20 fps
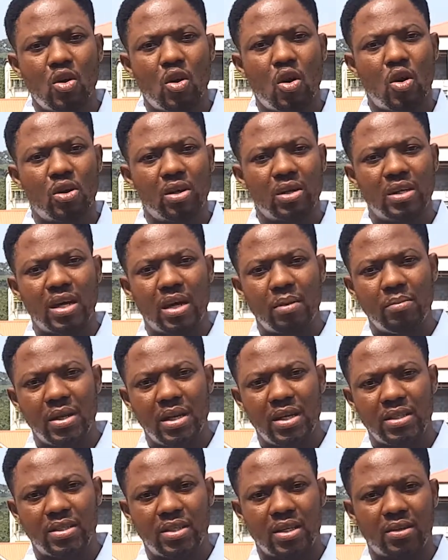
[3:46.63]
under
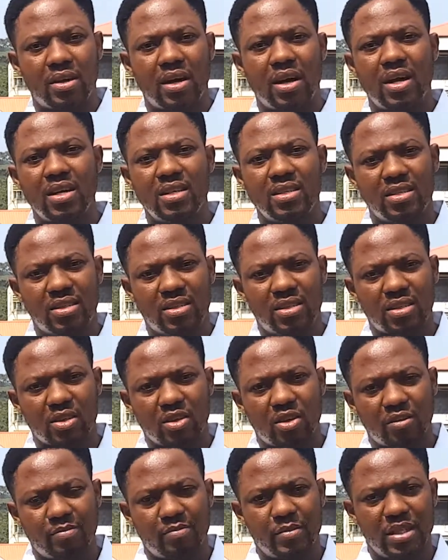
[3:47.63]
militarized
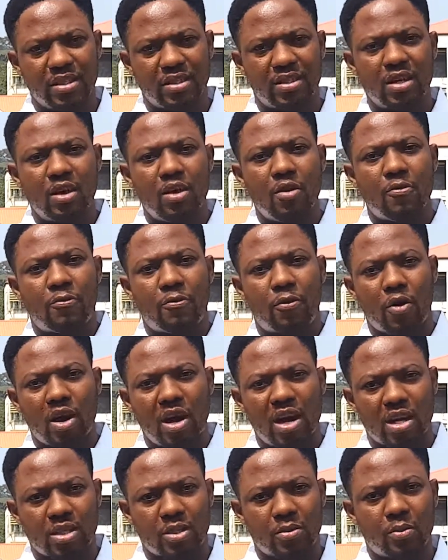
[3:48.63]
governments for
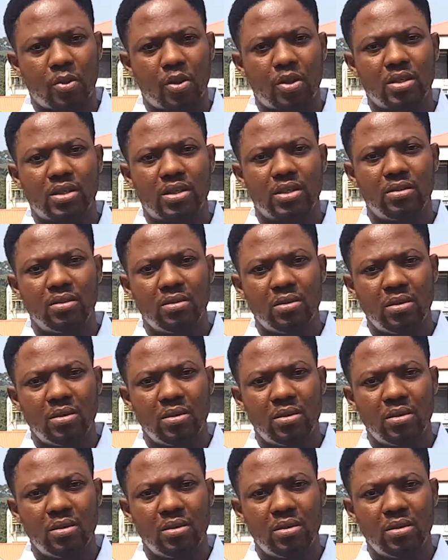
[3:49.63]
exploiting